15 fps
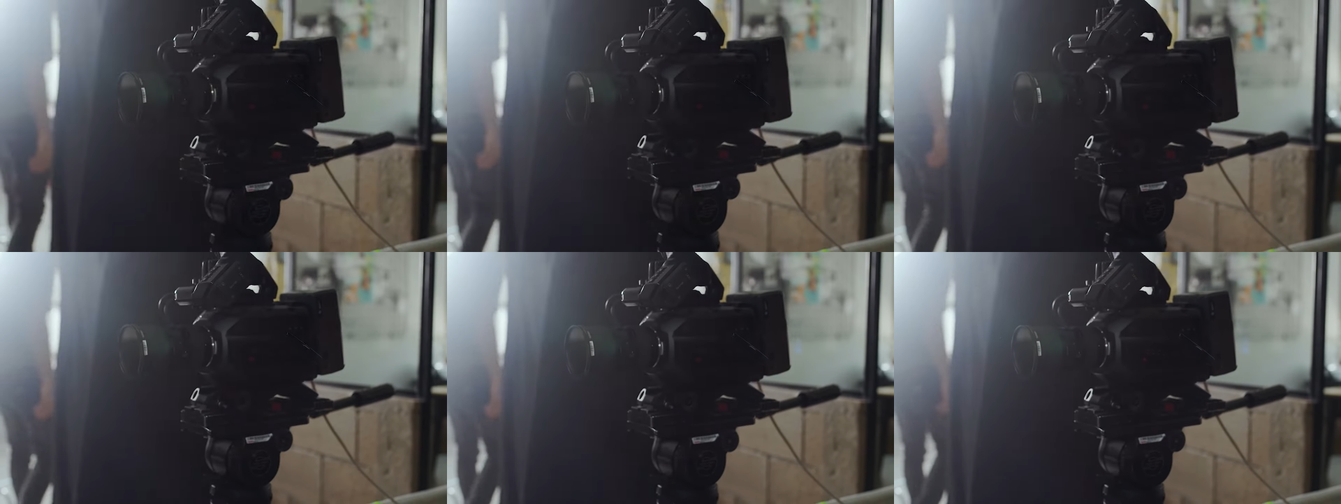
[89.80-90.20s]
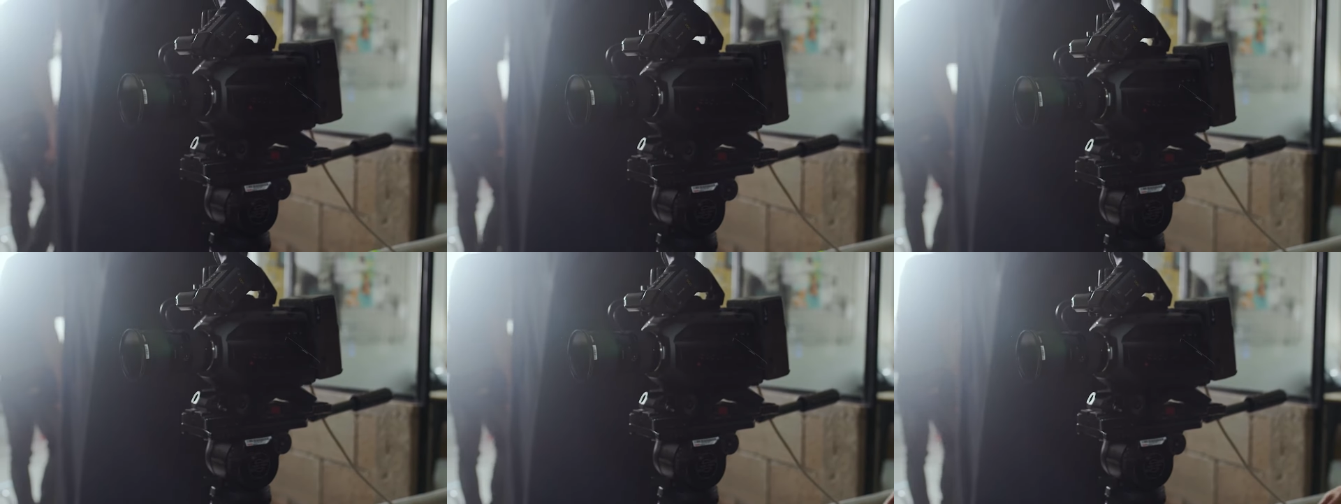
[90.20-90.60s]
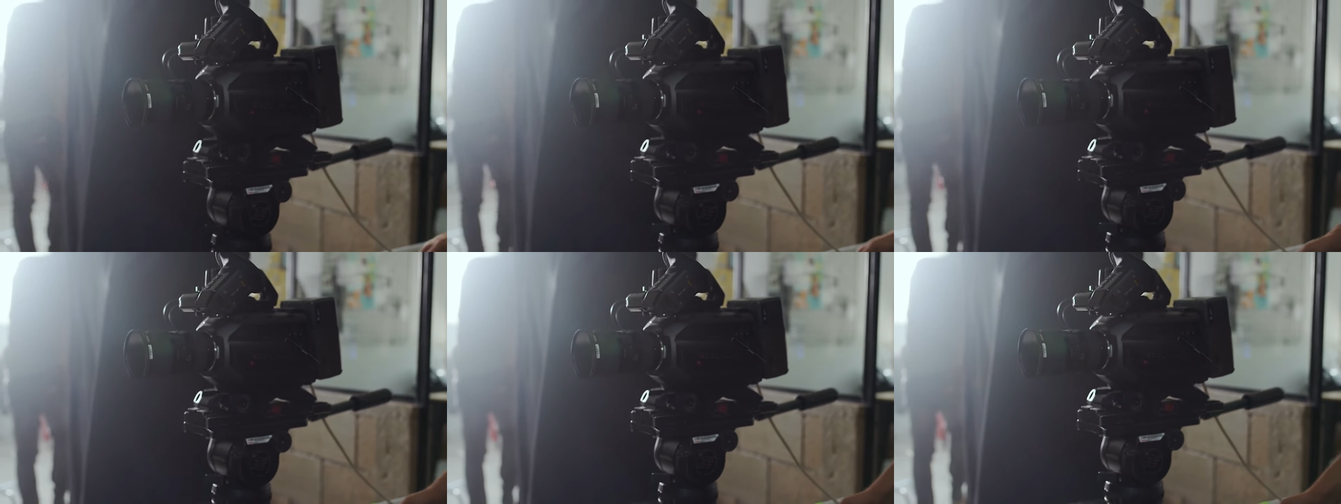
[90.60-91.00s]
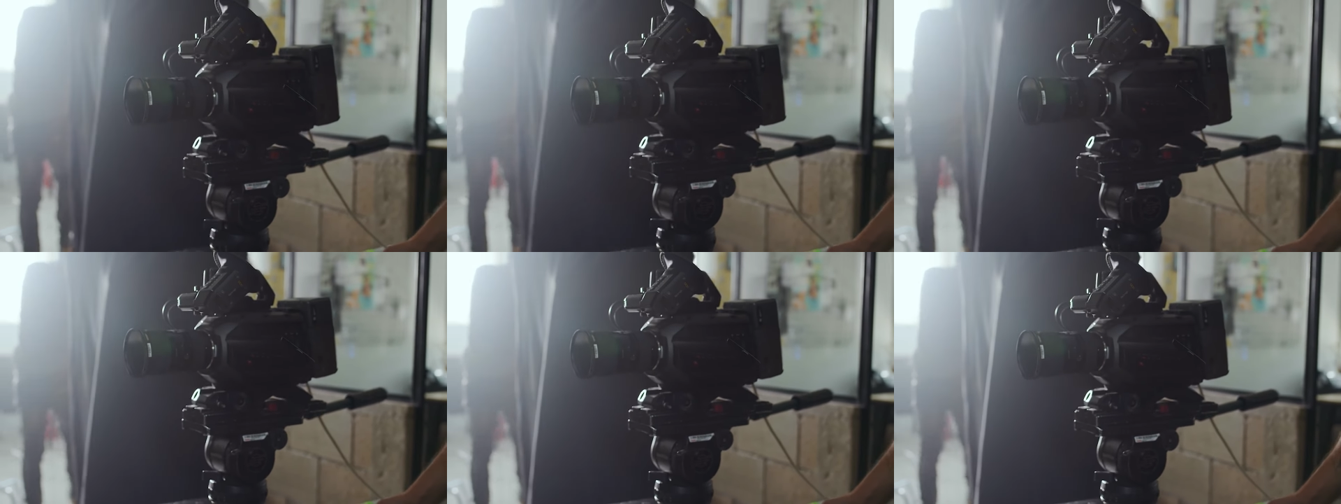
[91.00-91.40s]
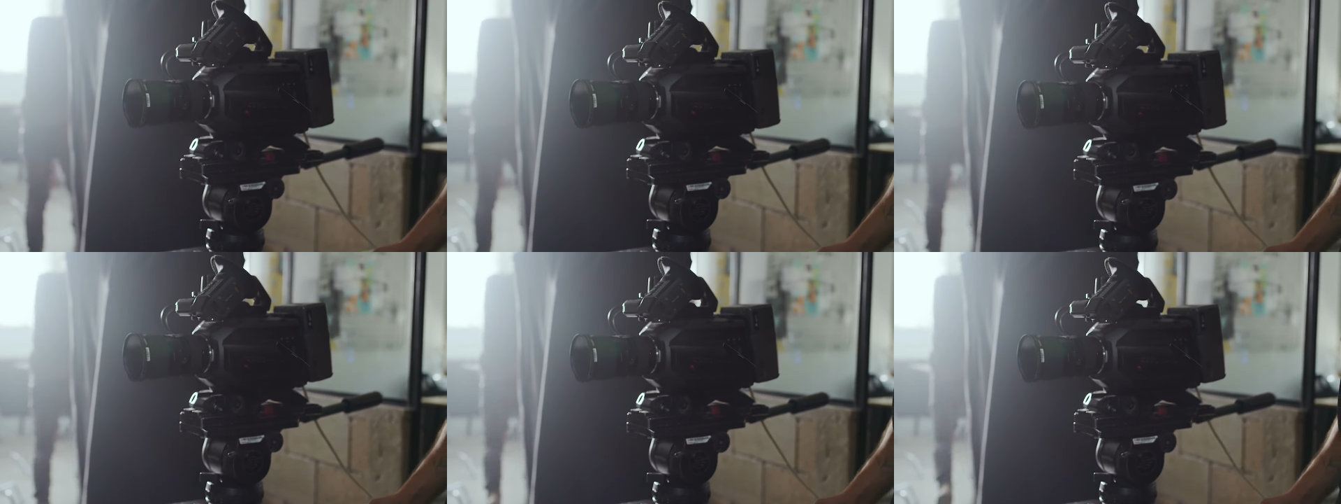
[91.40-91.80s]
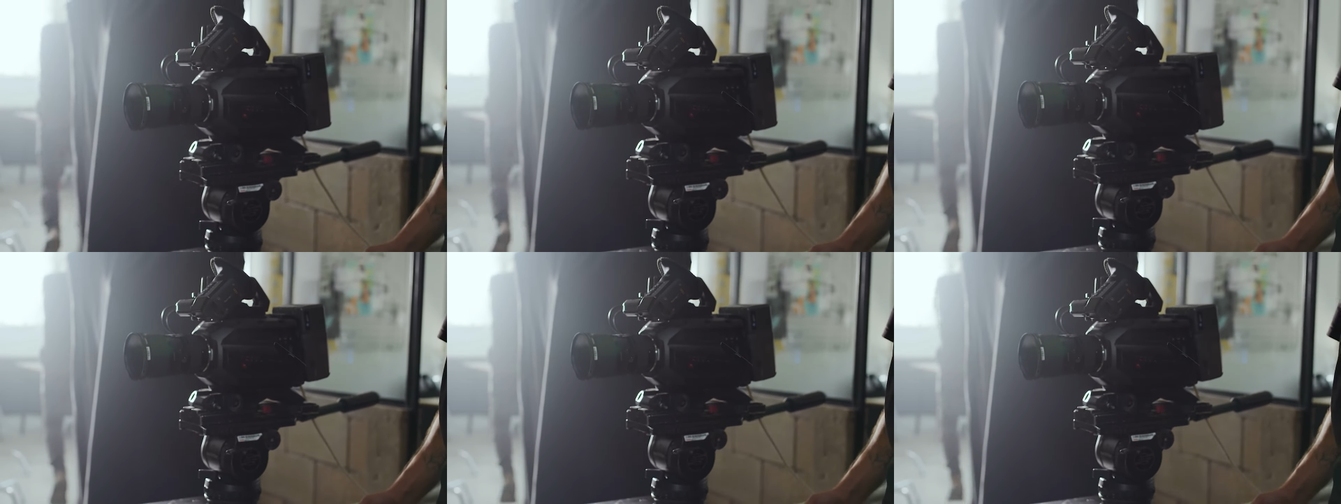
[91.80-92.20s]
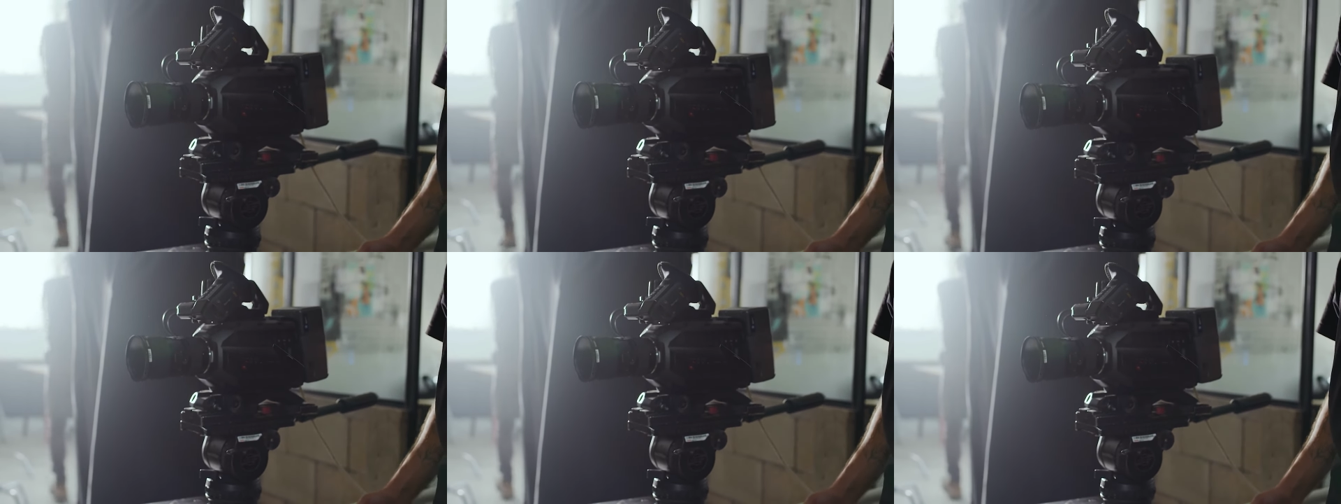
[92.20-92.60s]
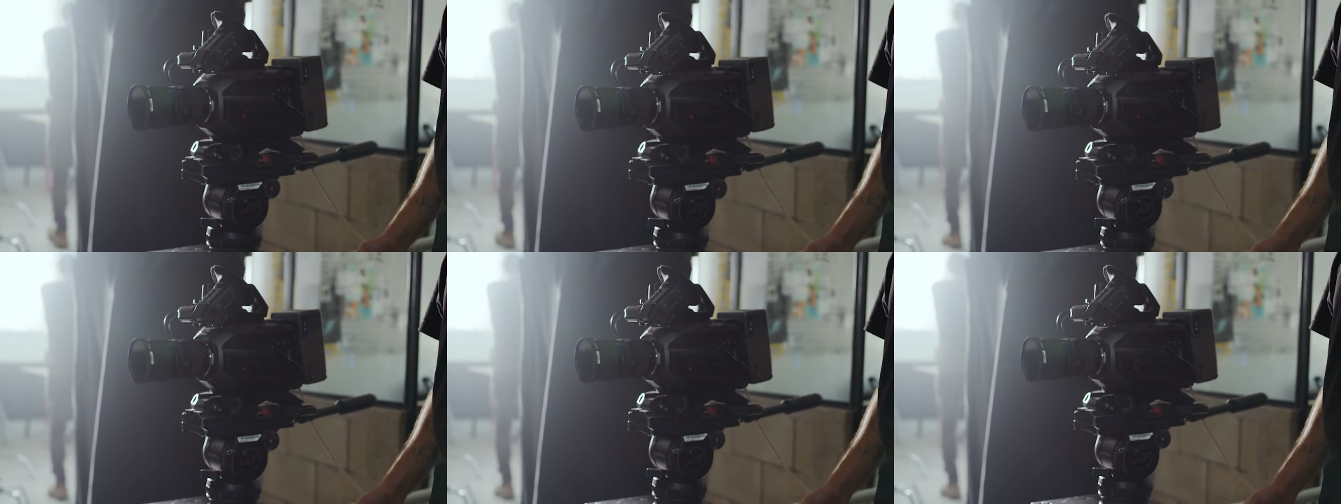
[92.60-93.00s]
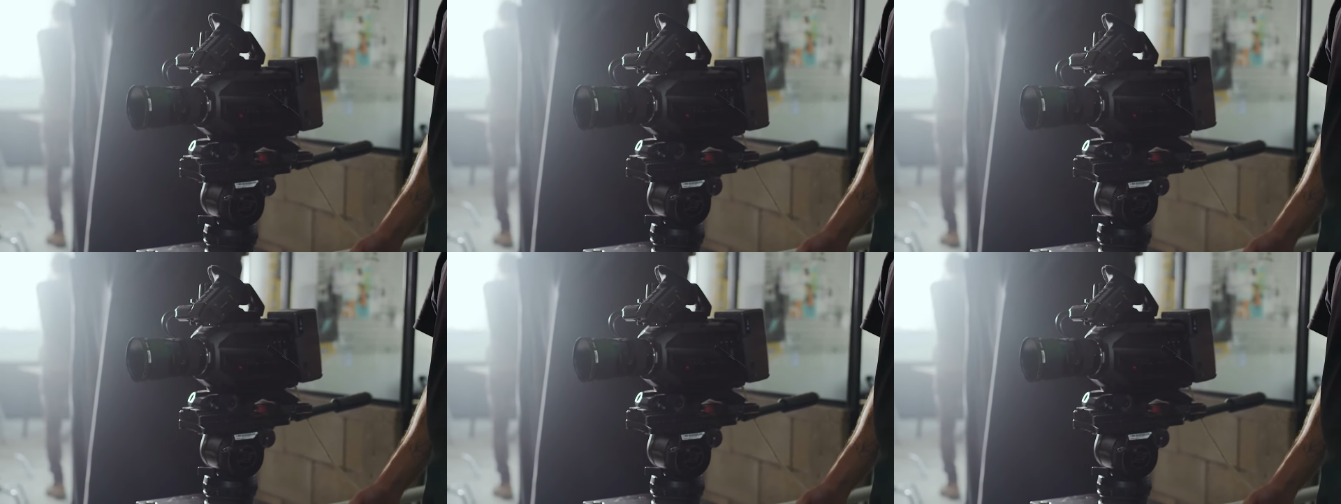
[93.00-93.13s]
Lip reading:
[unreadable: no face in view]